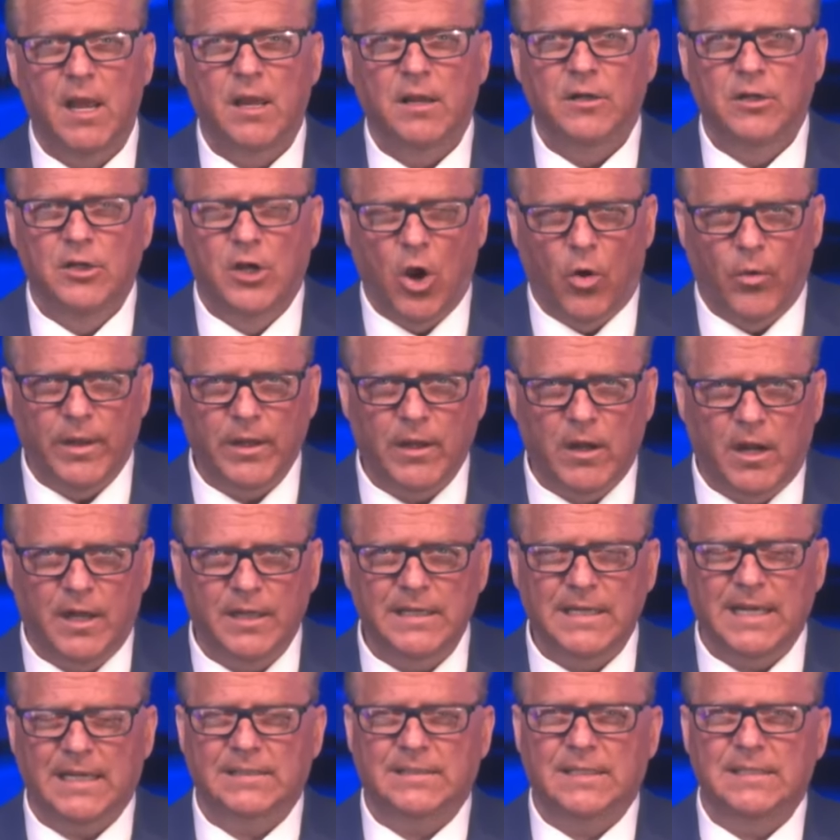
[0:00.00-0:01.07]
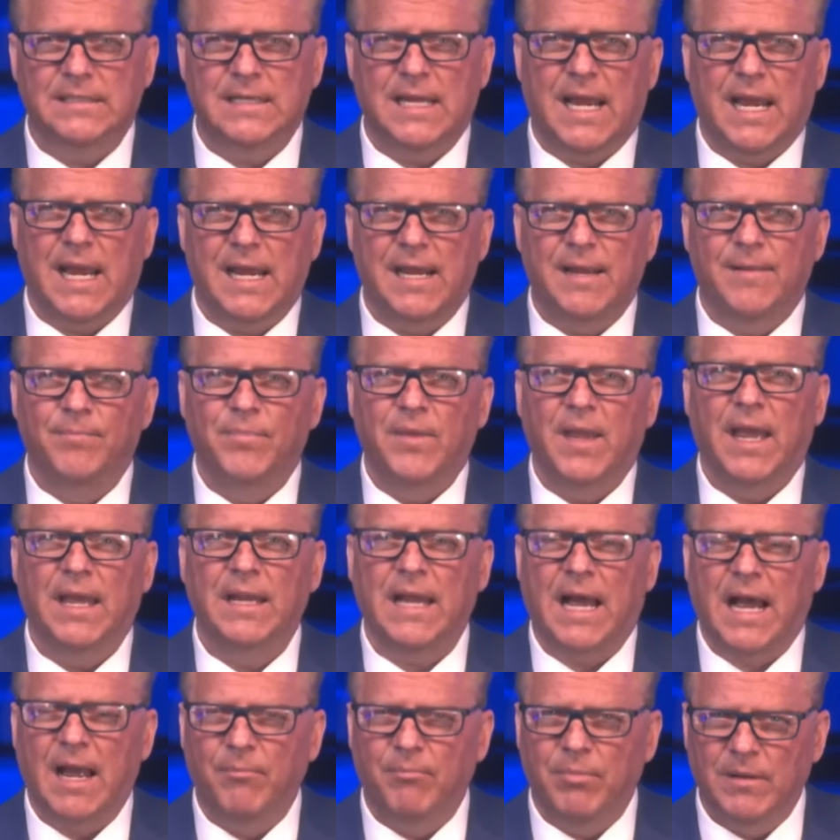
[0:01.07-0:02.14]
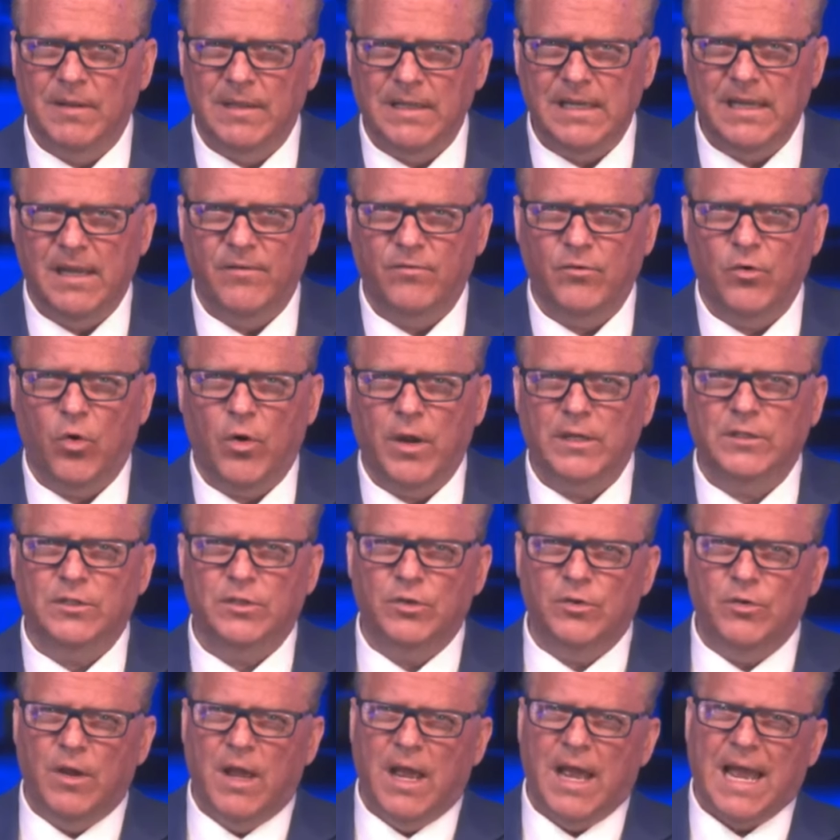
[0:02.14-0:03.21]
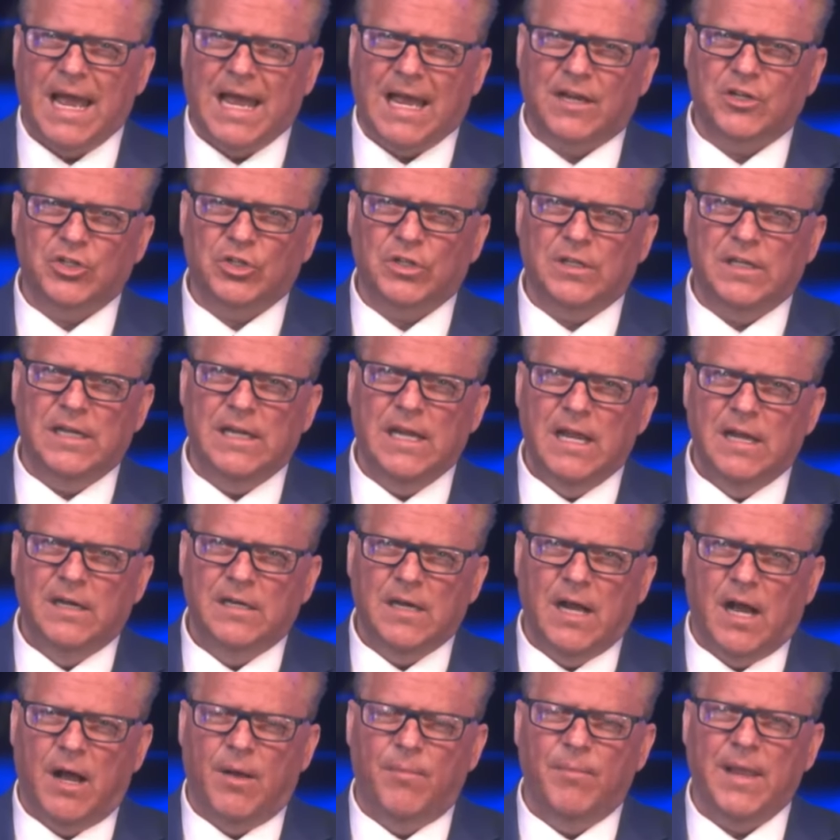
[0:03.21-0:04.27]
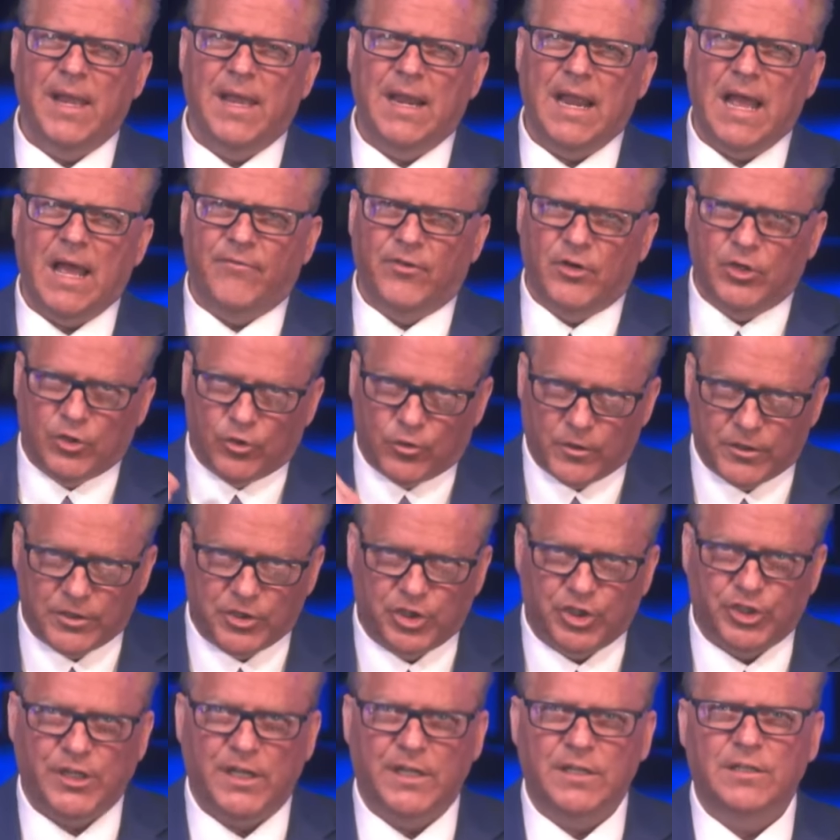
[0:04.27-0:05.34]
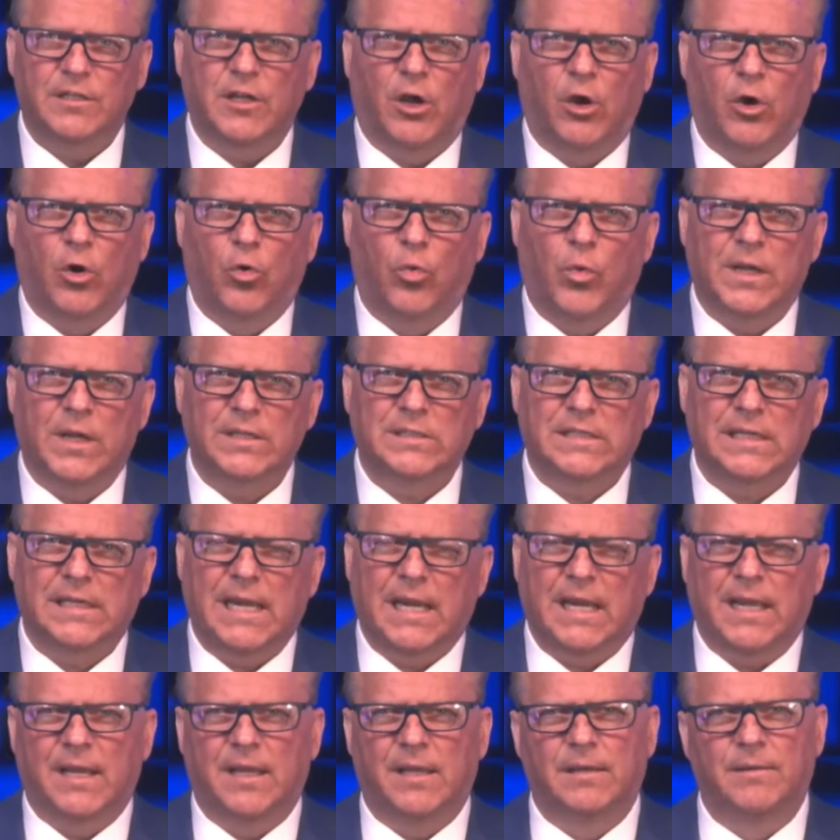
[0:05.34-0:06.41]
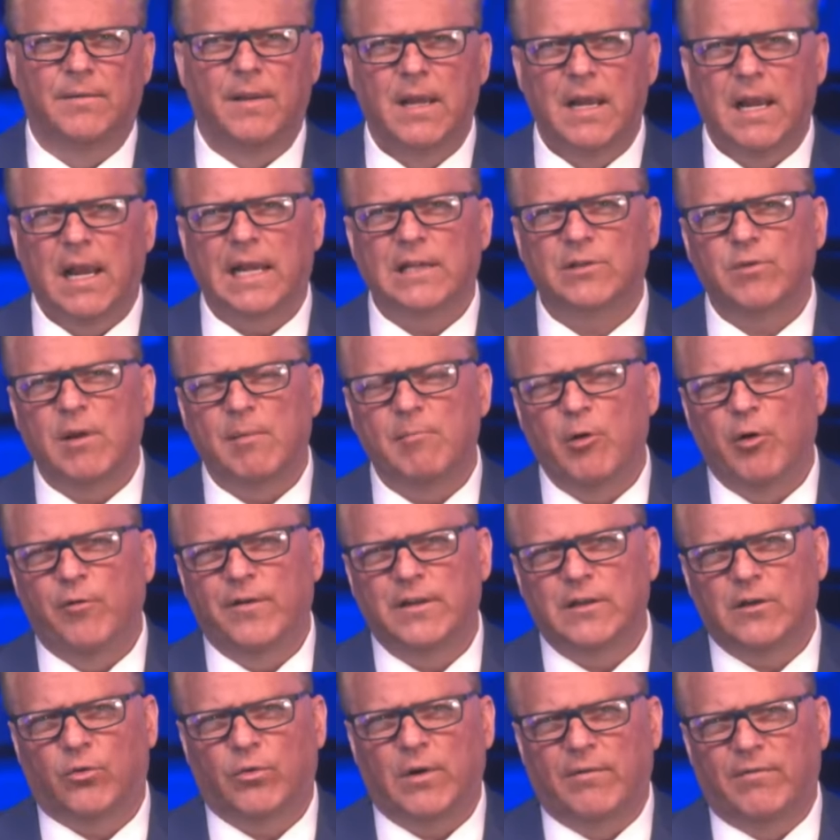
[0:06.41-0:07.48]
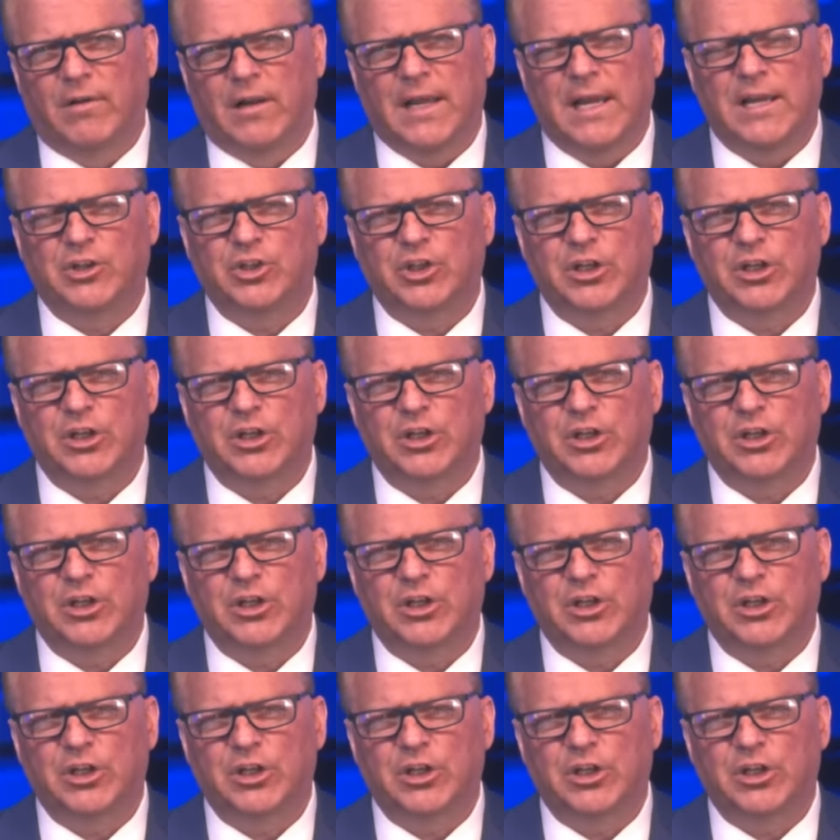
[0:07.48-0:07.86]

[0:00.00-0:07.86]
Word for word: going on yet today. And I believe going to actually come and have a crescendo once again as we move into Revelation